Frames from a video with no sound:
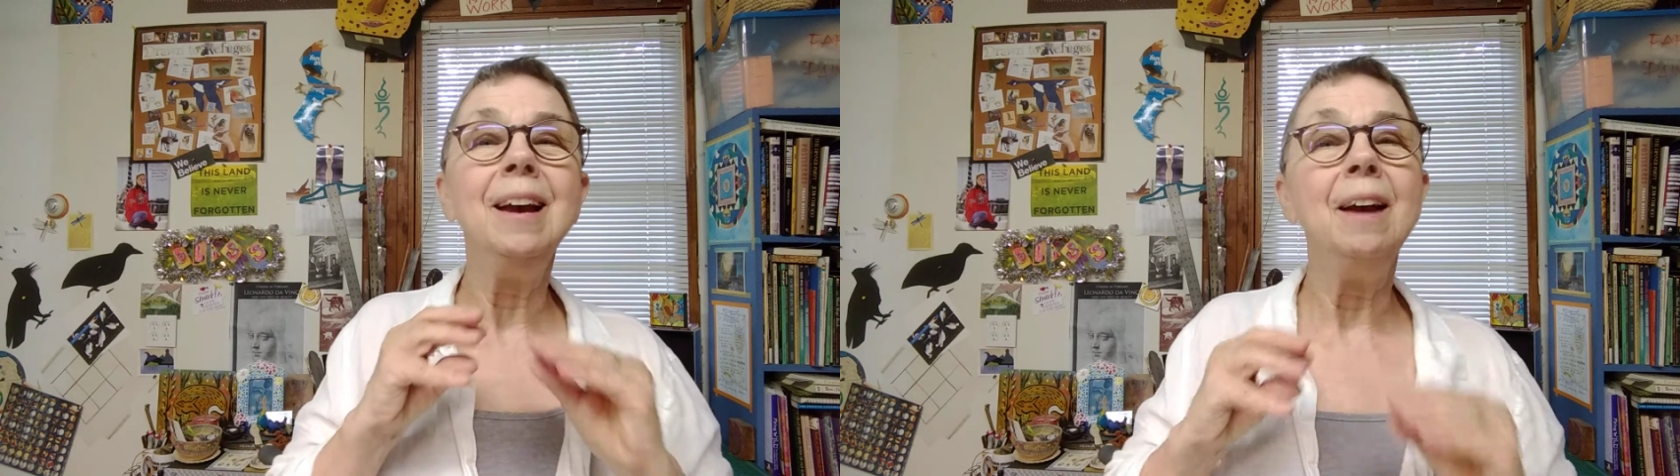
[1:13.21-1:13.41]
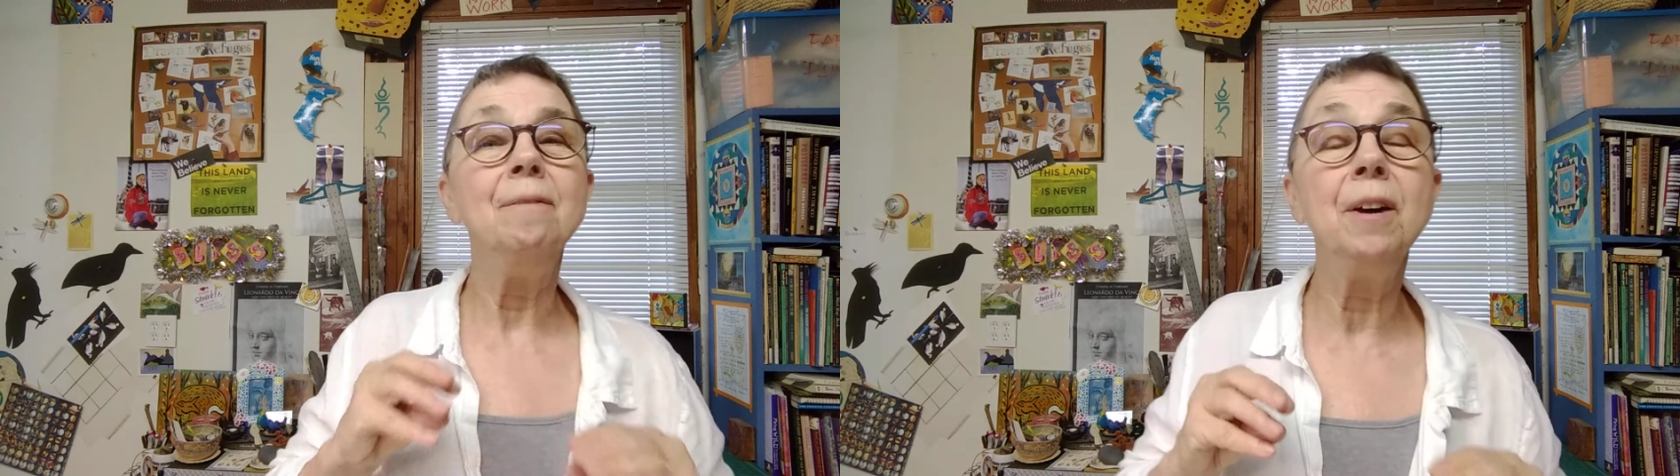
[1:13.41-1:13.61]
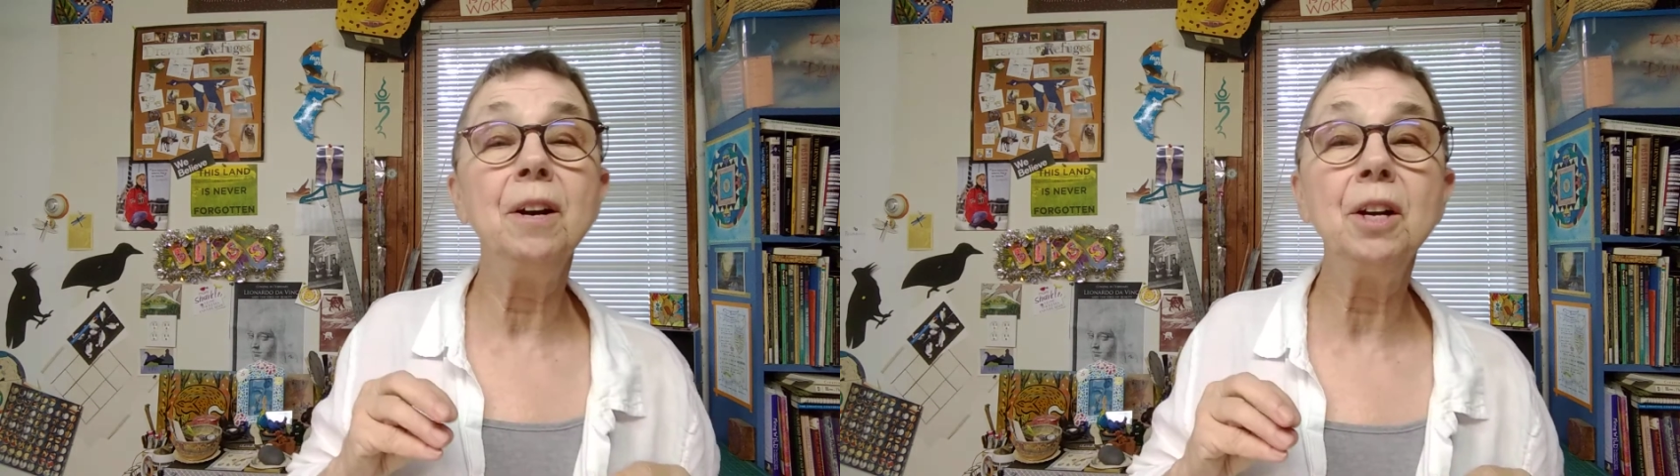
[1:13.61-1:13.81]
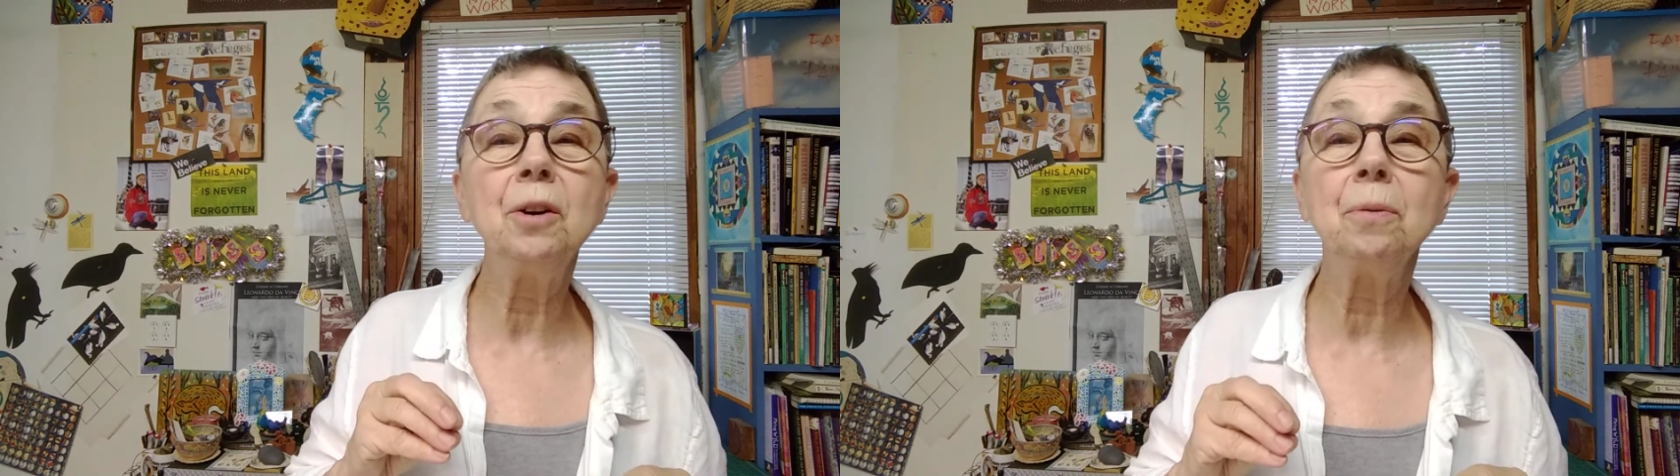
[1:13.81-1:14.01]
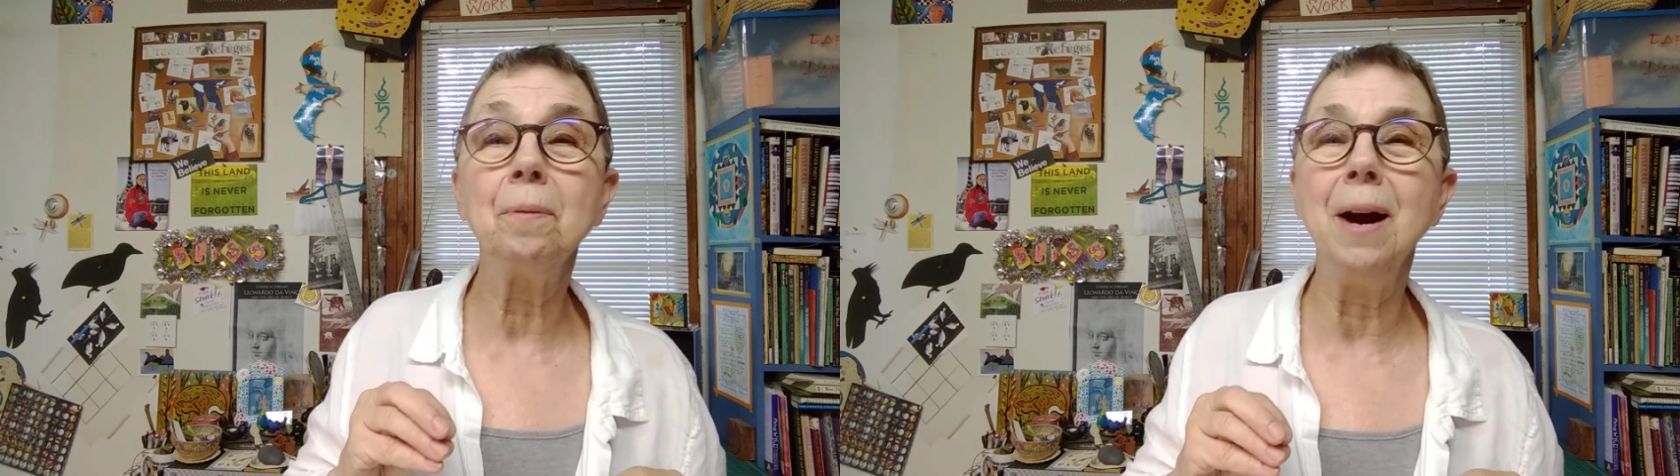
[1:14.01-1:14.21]
and very
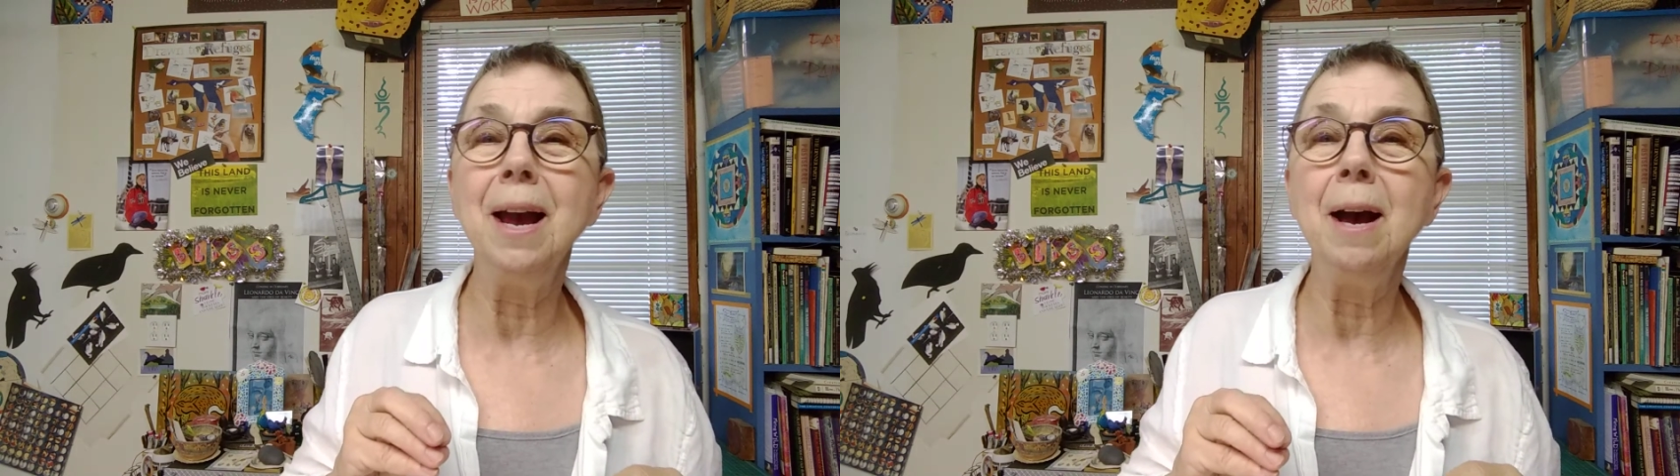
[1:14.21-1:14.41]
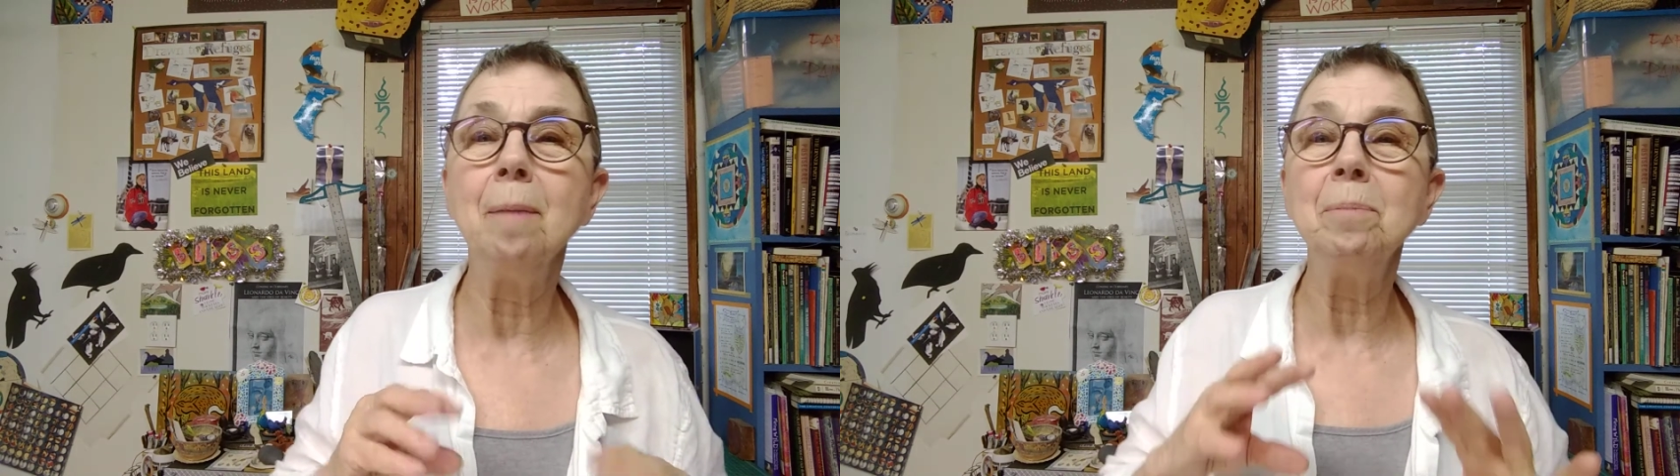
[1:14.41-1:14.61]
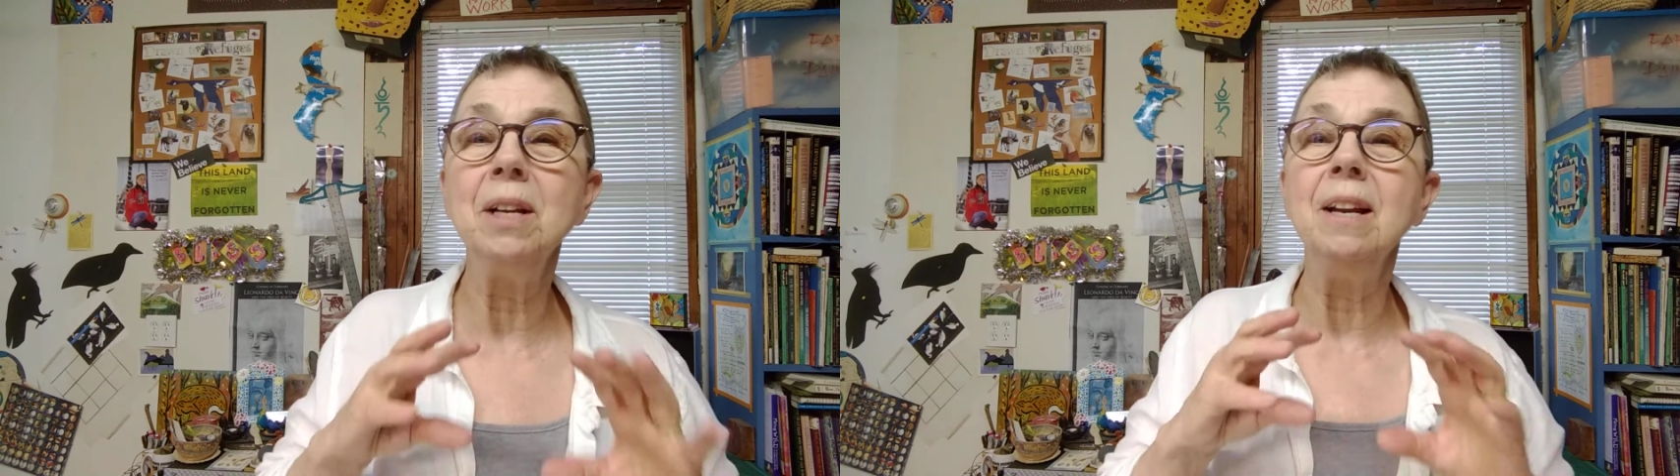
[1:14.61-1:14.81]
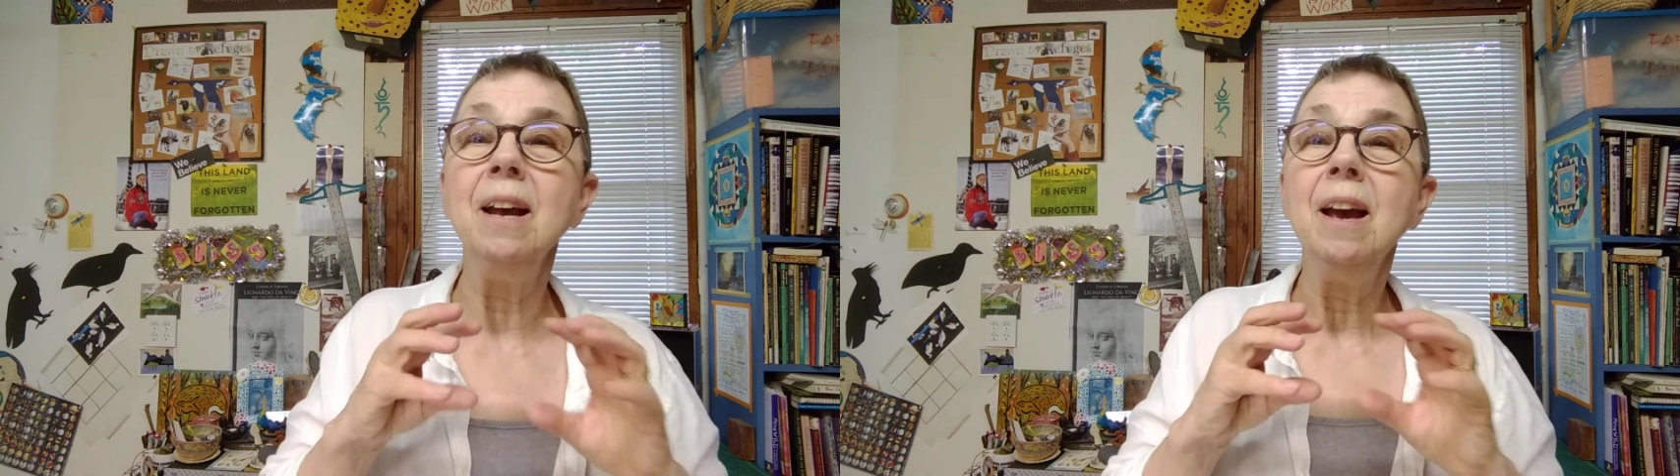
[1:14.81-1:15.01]
cramped and